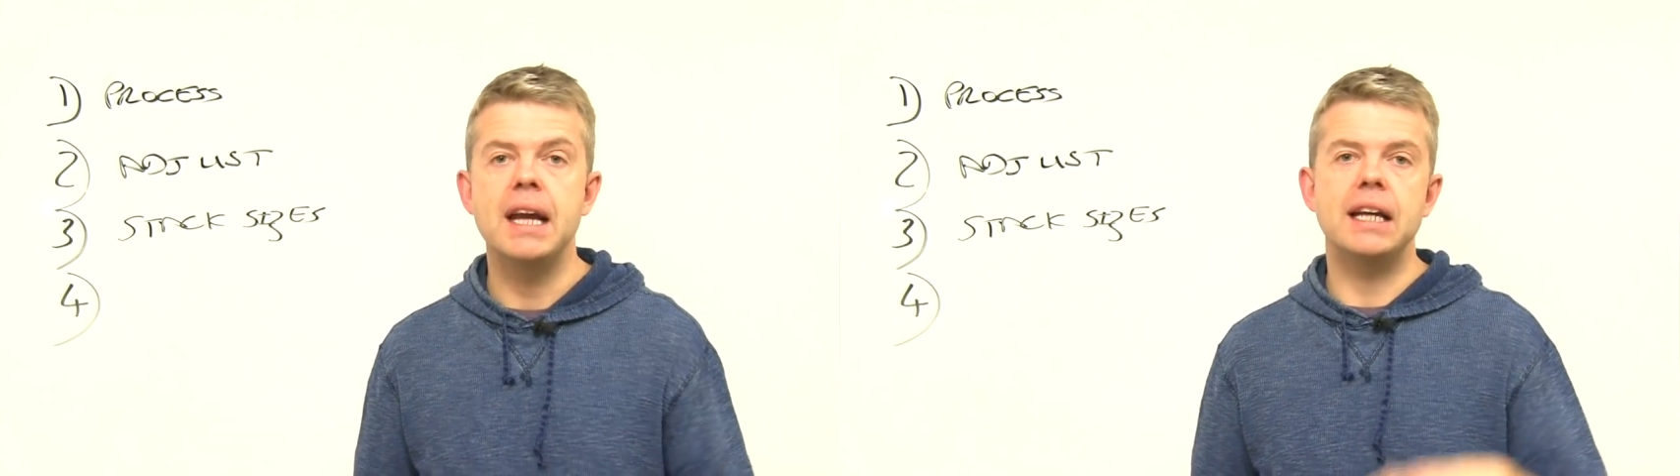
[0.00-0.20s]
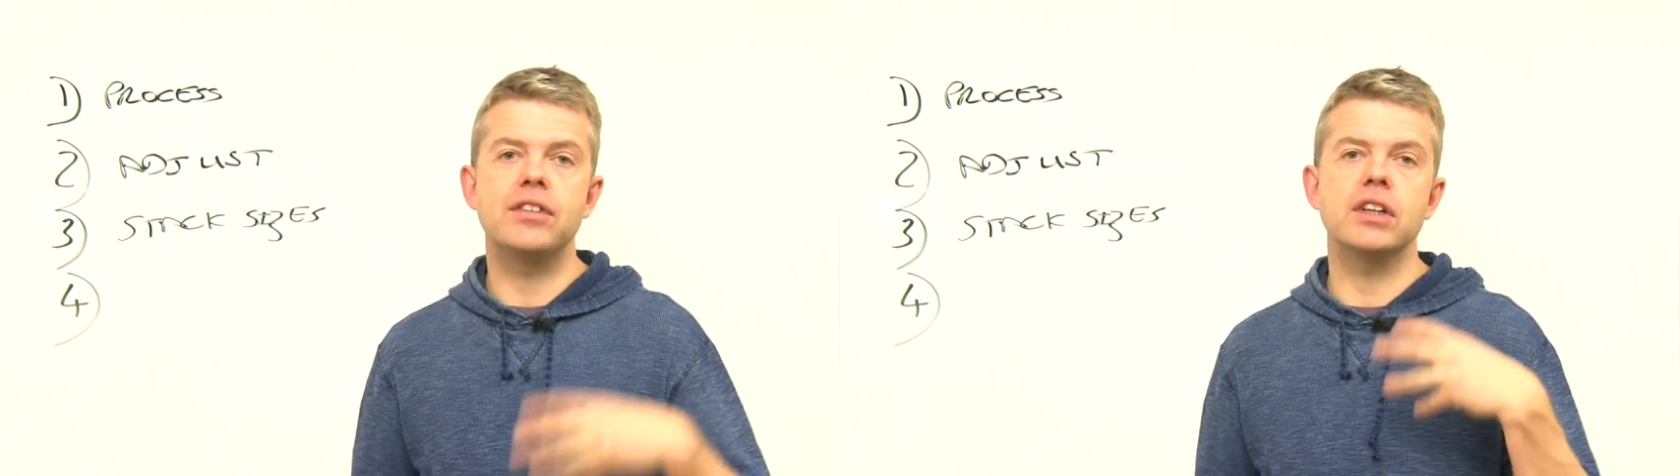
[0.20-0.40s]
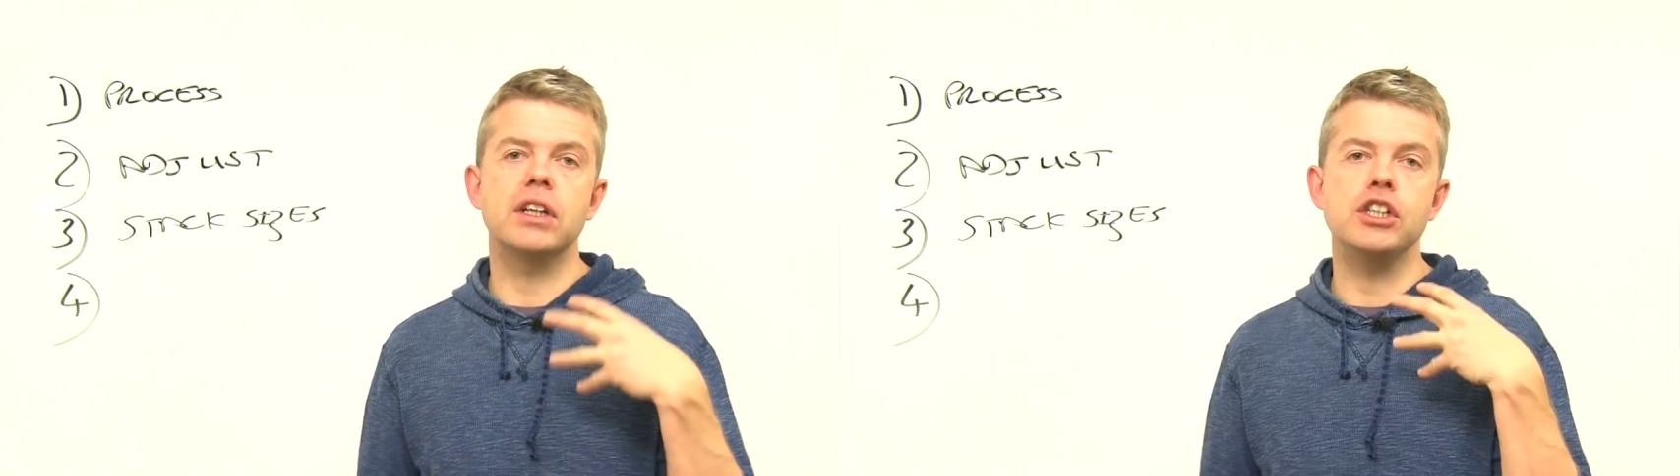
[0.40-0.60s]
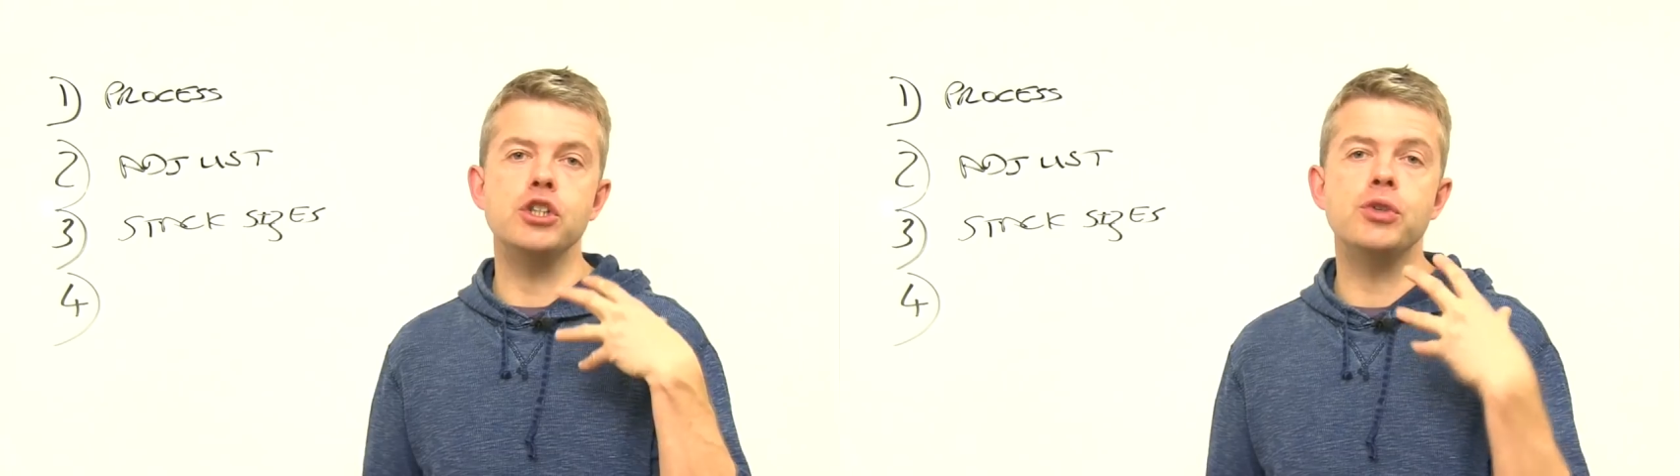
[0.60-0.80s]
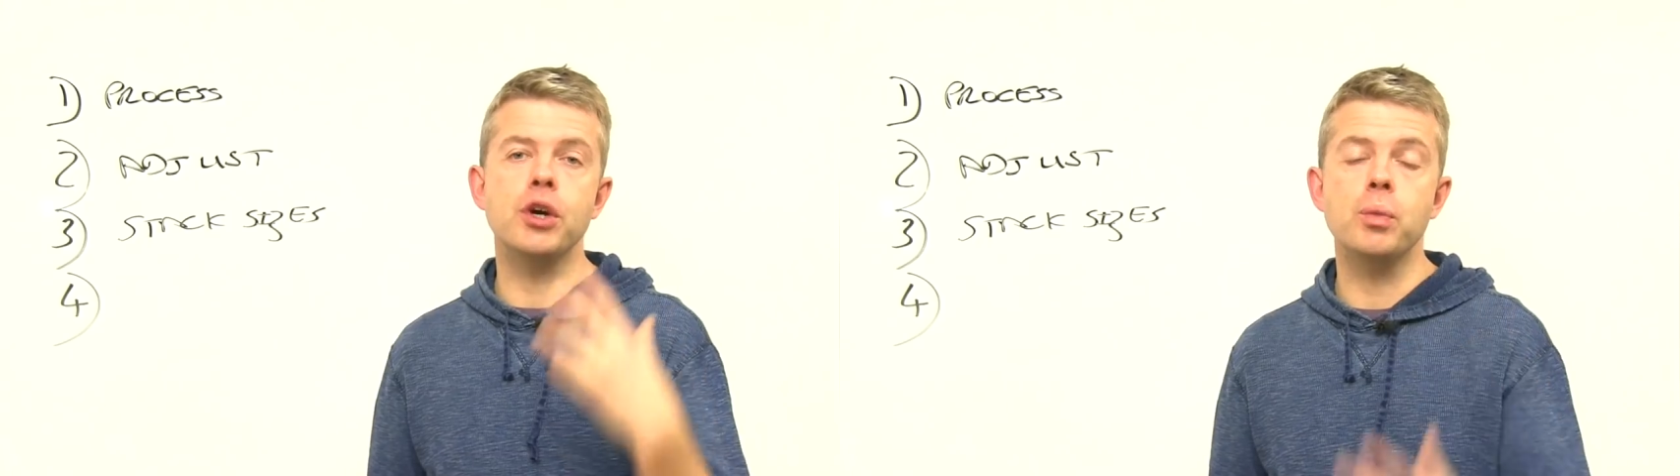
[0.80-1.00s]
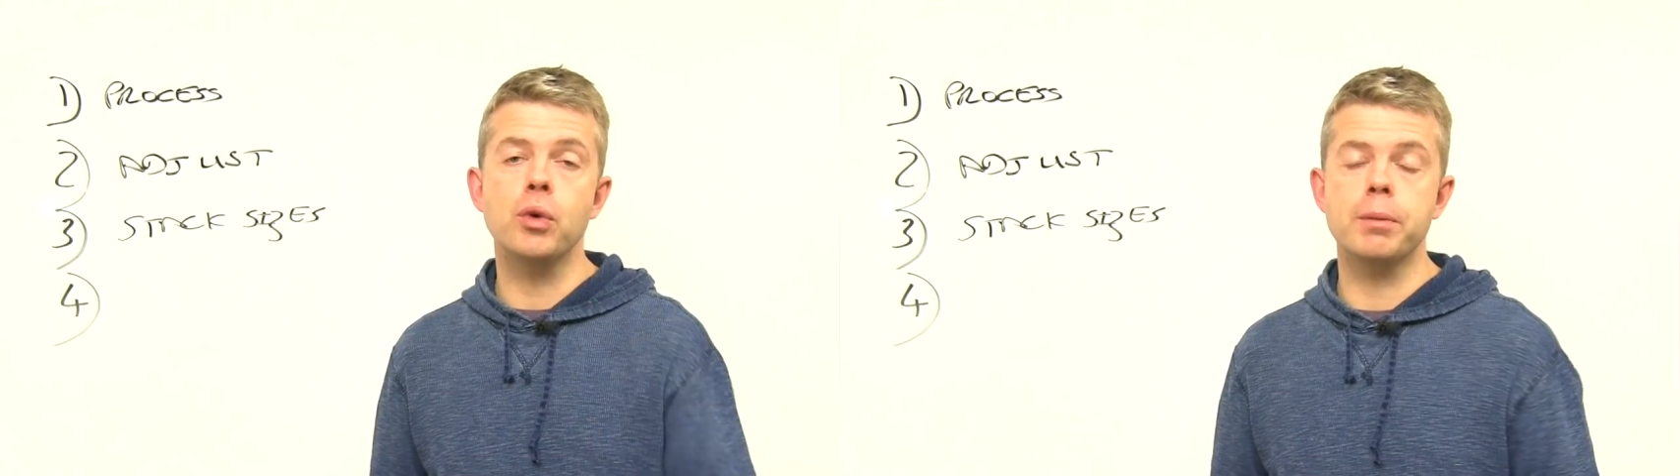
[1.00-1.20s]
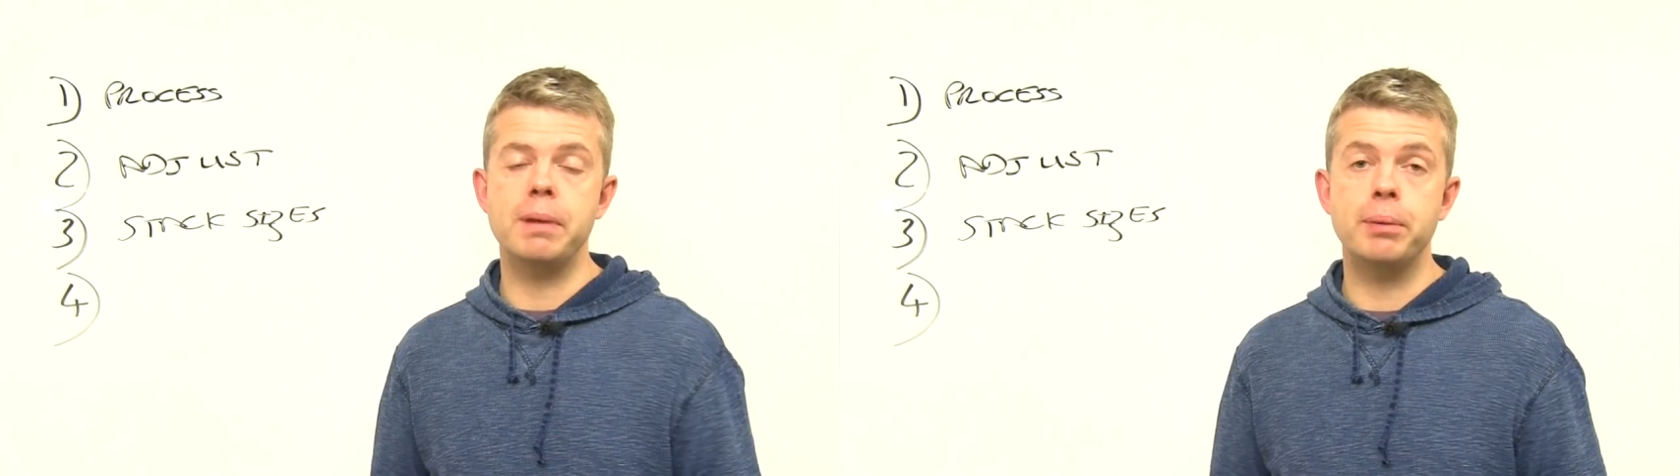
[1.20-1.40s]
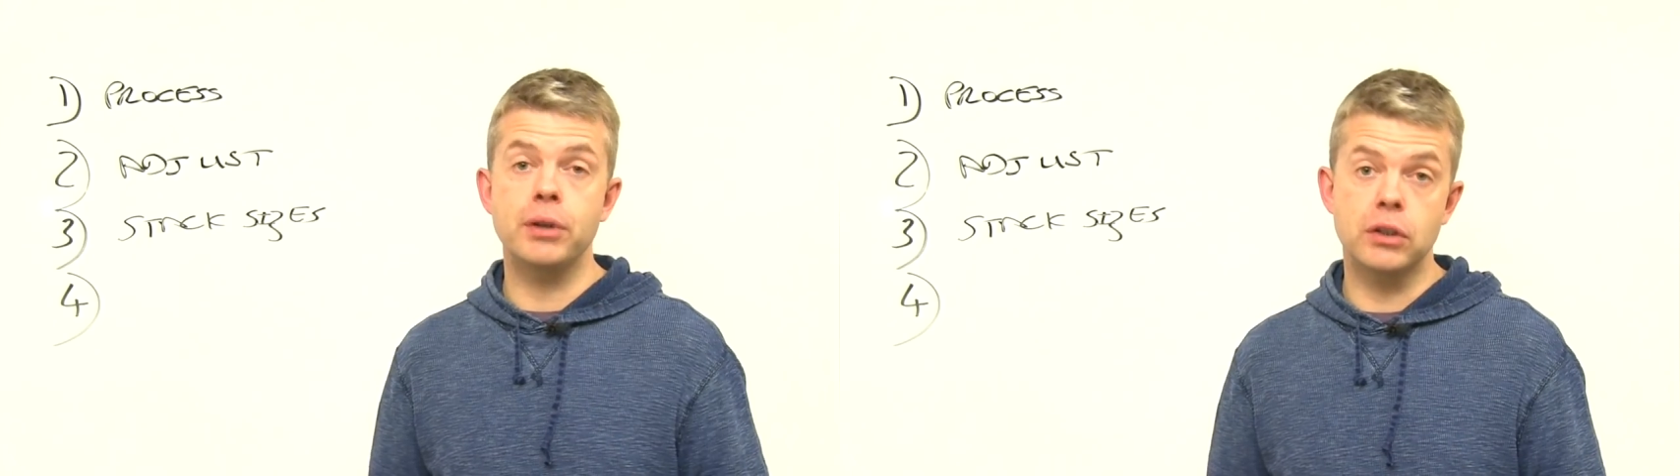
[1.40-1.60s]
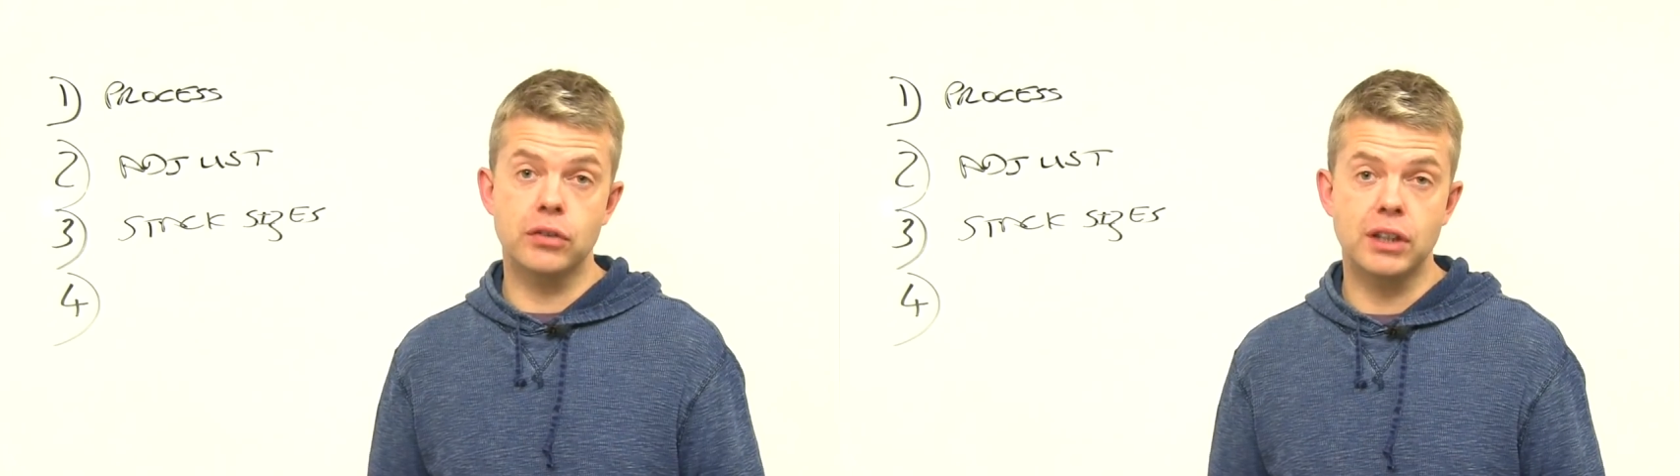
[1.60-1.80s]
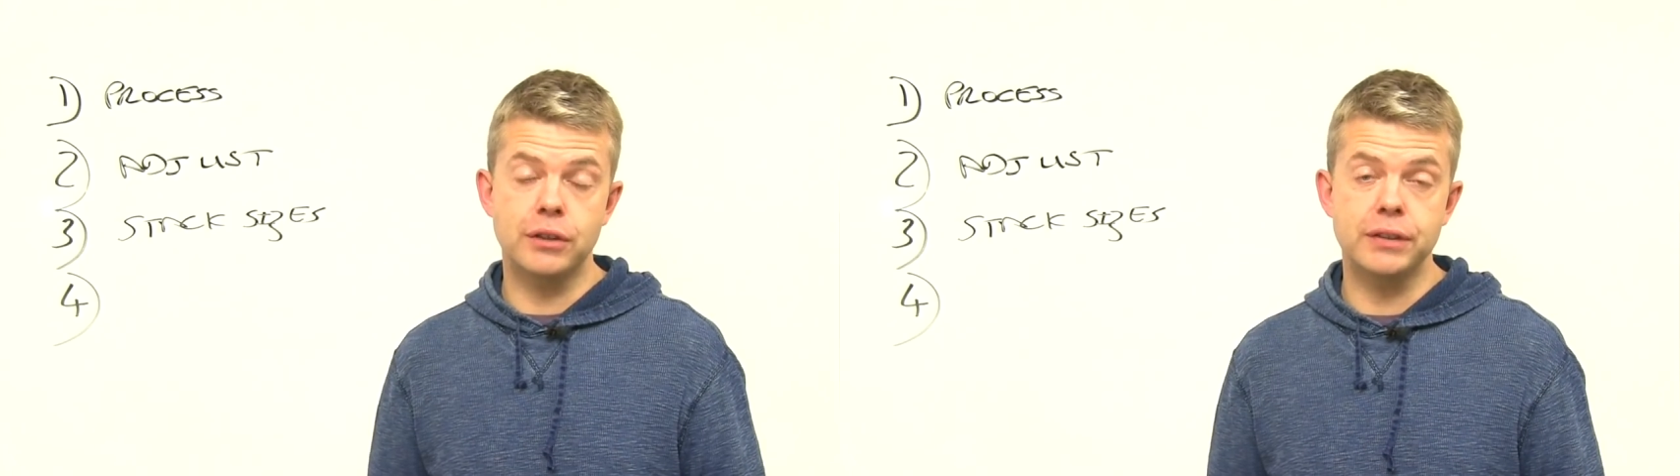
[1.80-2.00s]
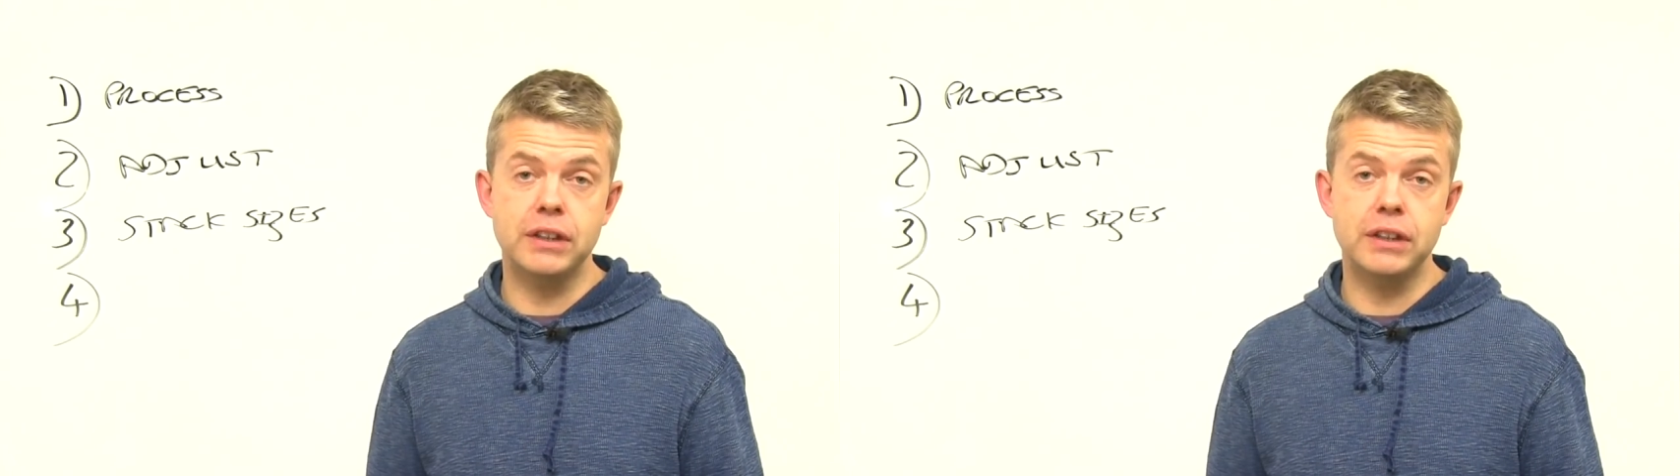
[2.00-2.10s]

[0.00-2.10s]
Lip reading: is that you don't want to be putting yourself